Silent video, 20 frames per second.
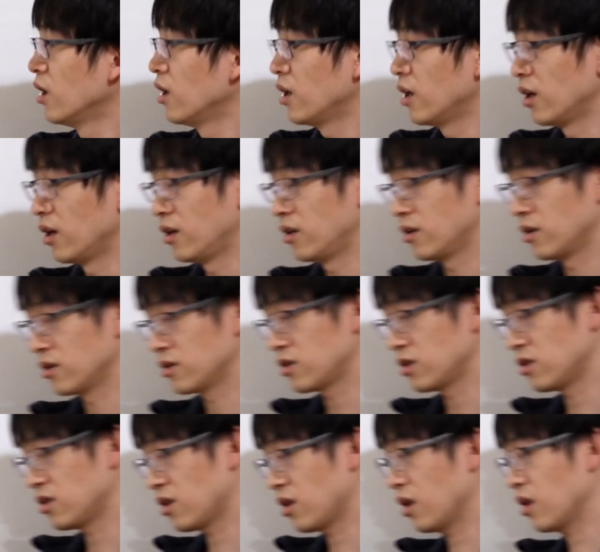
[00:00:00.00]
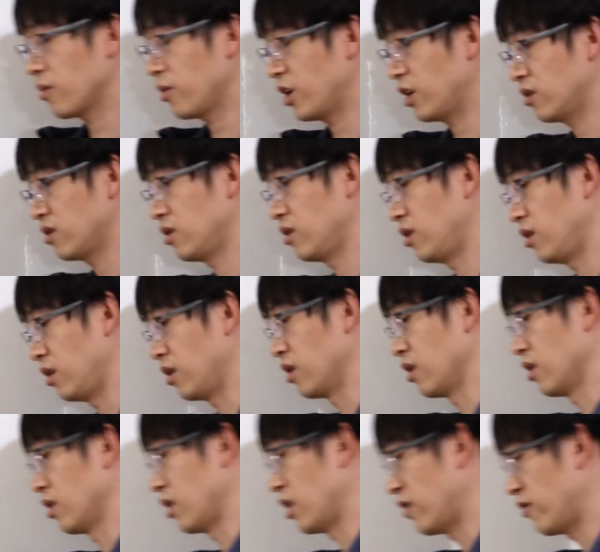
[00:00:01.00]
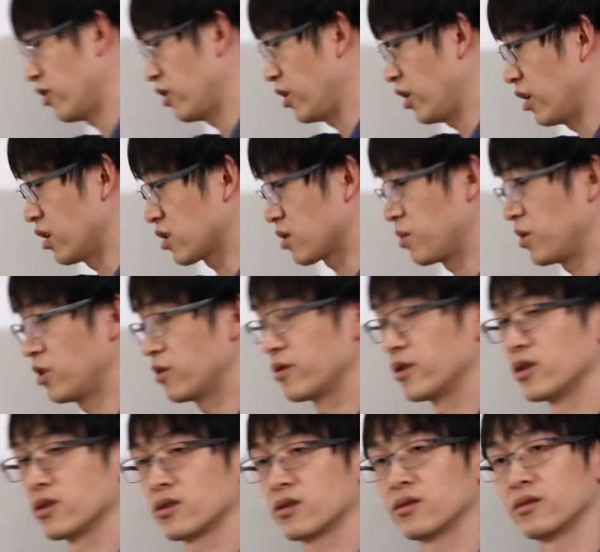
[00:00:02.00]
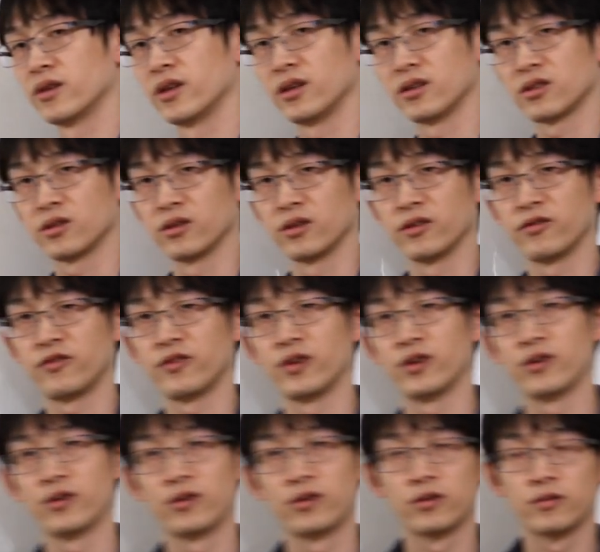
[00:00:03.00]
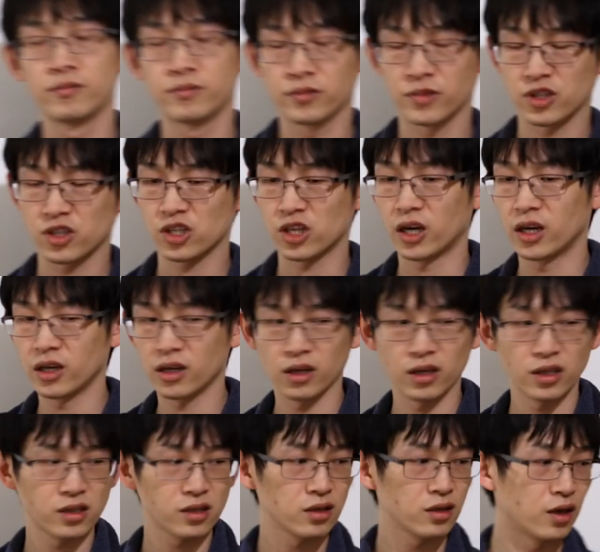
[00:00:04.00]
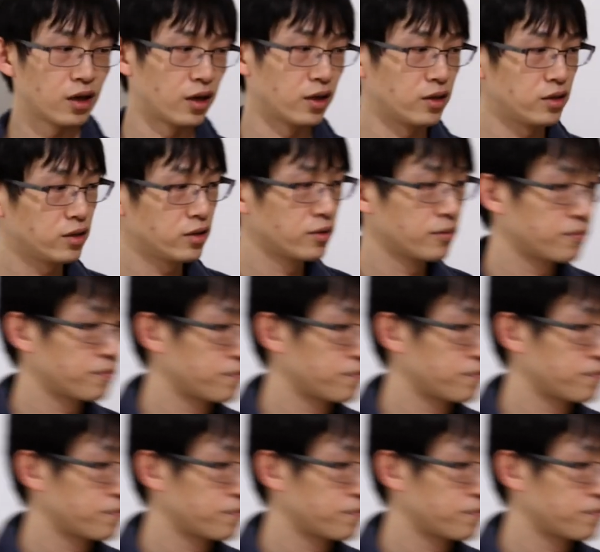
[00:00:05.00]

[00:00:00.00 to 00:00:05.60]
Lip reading: and just think about the everyday experience, right? So if you shine a laser light